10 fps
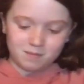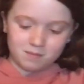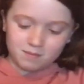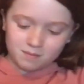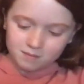
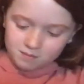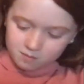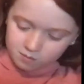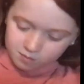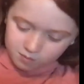
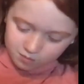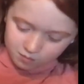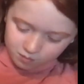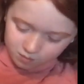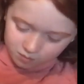
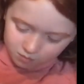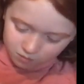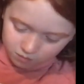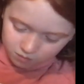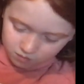
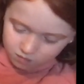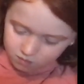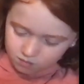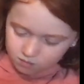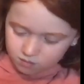
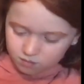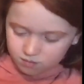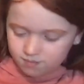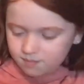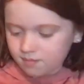
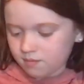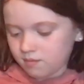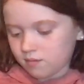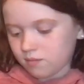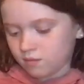
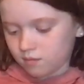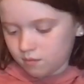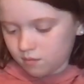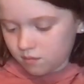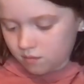
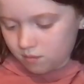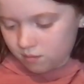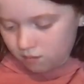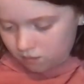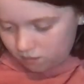
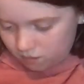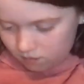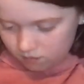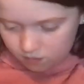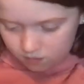
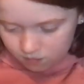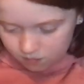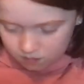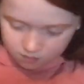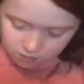
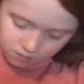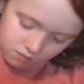The person shown says nothing.